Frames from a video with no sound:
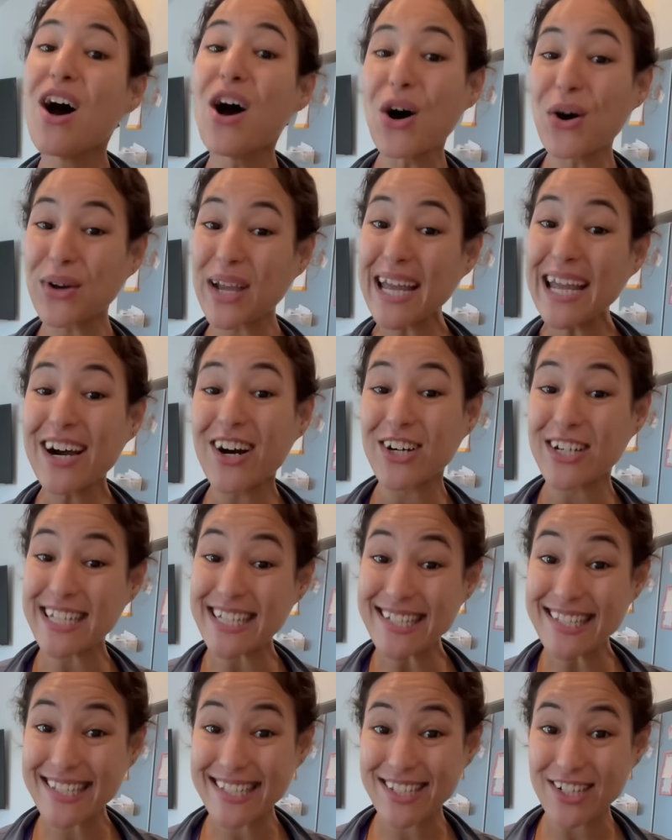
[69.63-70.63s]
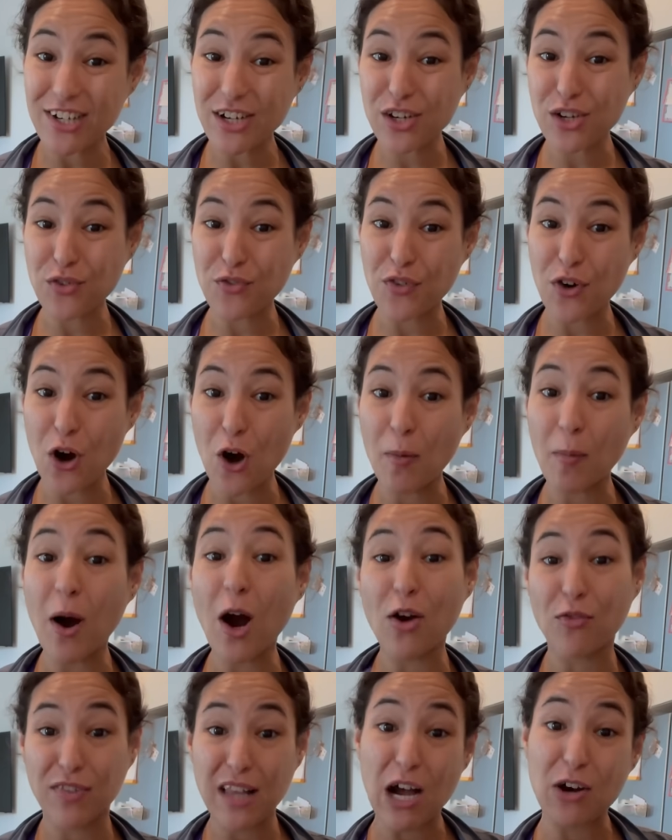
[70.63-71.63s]
Okay, our yeast has started to foam,
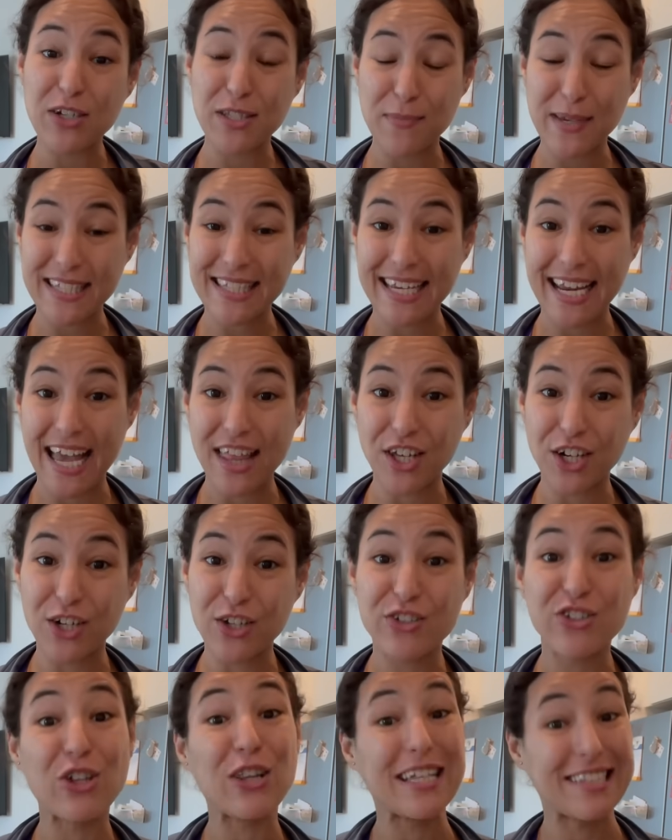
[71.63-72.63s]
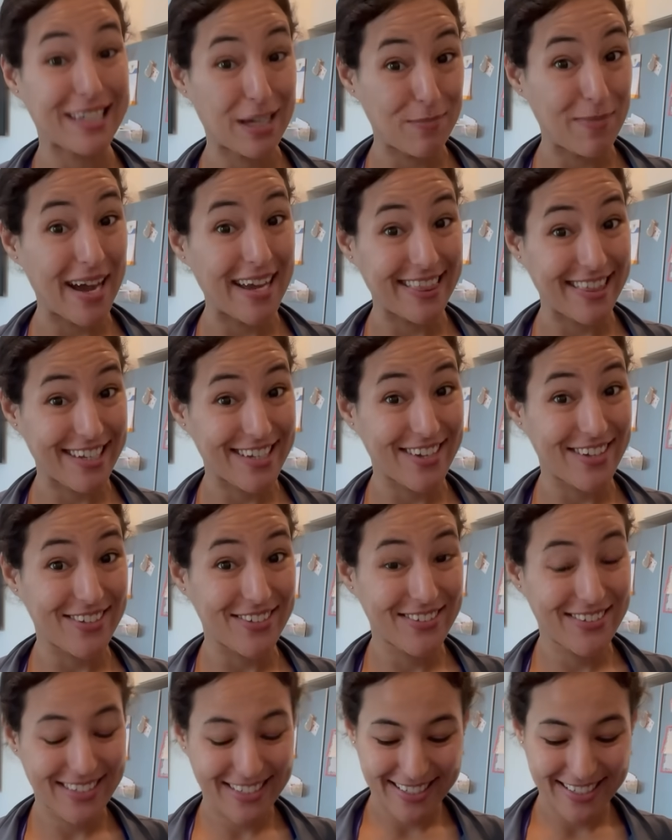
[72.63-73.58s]
our flour is mixed together, so let's combine the two.